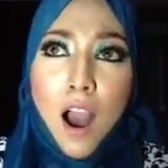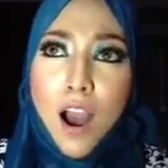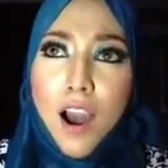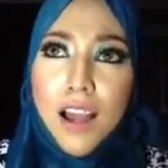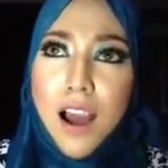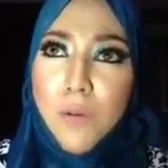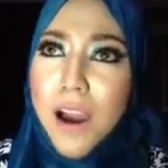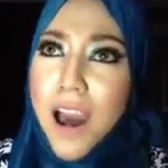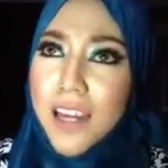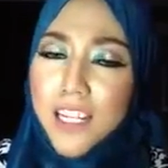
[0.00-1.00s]
All I
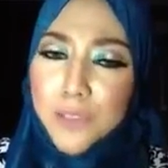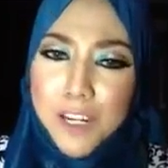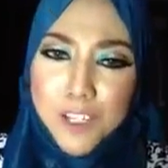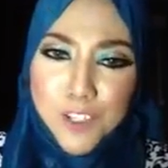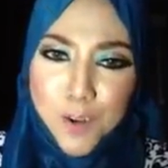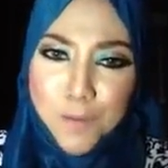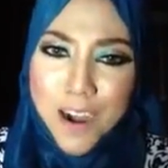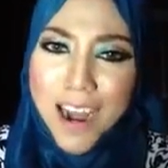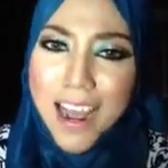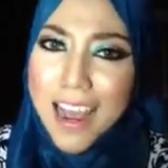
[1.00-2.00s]
wanted was to
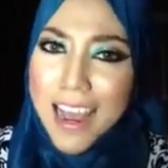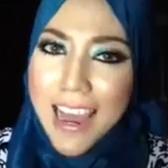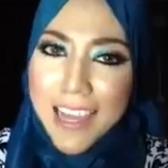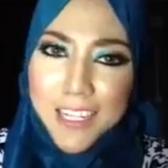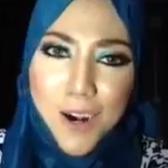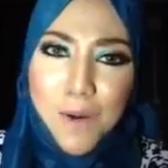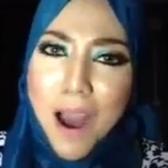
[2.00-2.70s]
break your